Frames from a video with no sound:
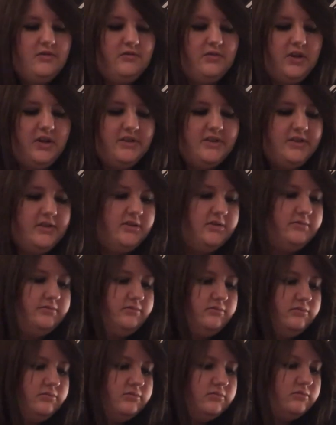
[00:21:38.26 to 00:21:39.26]
Right.
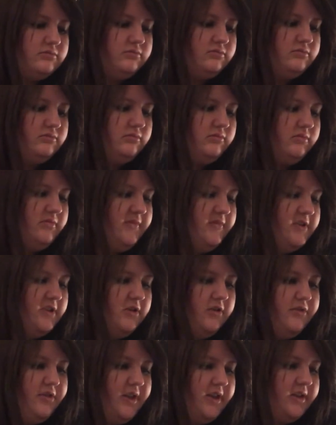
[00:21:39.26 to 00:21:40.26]

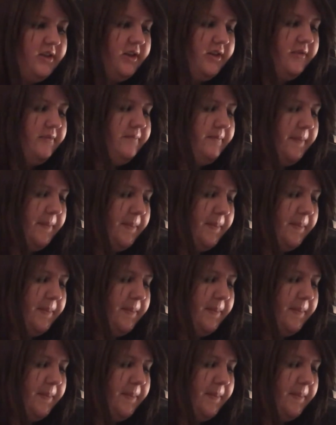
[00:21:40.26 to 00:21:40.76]
On that note,